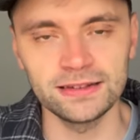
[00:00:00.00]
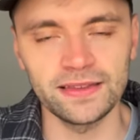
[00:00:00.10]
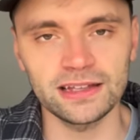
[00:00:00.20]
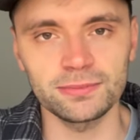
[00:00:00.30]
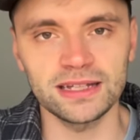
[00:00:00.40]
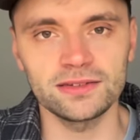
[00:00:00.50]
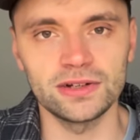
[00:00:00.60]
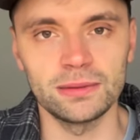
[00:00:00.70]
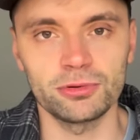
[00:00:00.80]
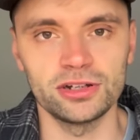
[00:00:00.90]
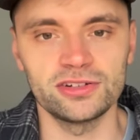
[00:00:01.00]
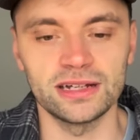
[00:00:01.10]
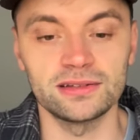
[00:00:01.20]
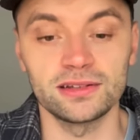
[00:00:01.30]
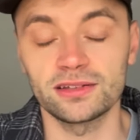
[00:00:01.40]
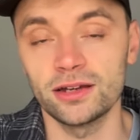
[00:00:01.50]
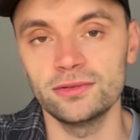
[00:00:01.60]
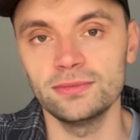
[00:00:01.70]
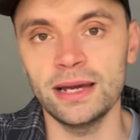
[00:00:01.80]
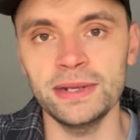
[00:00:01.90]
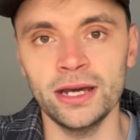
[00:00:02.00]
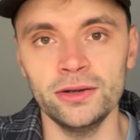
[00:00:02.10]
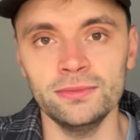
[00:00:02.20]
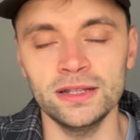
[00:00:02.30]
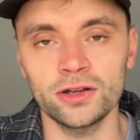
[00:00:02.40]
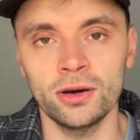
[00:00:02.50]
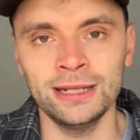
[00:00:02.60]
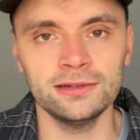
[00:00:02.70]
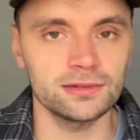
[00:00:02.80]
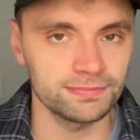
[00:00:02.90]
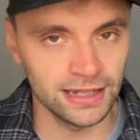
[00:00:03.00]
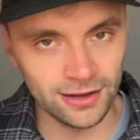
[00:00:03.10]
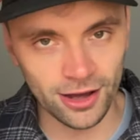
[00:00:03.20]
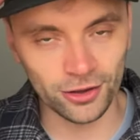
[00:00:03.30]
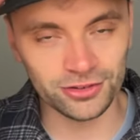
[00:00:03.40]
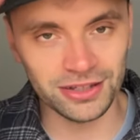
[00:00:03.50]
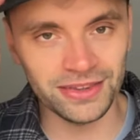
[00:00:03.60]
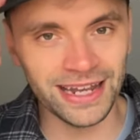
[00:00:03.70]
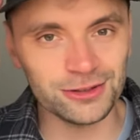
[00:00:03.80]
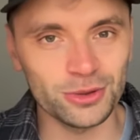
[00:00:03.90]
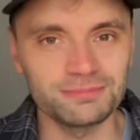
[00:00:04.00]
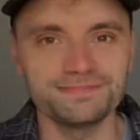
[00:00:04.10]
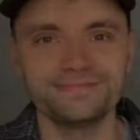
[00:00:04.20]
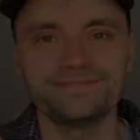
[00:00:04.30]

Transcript: then that's massively appreciated. So let me know in the comments. I'll see you in the next one.